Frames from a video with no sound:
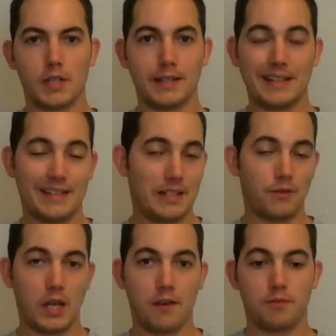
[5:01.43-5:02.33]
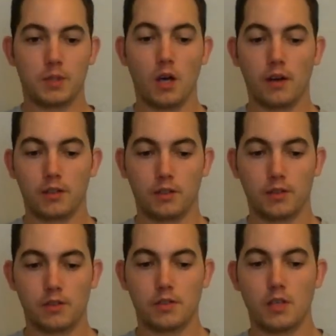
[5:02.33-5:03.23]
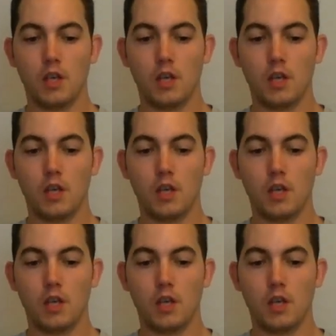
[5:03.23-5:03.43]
and they didn't even have binoculars.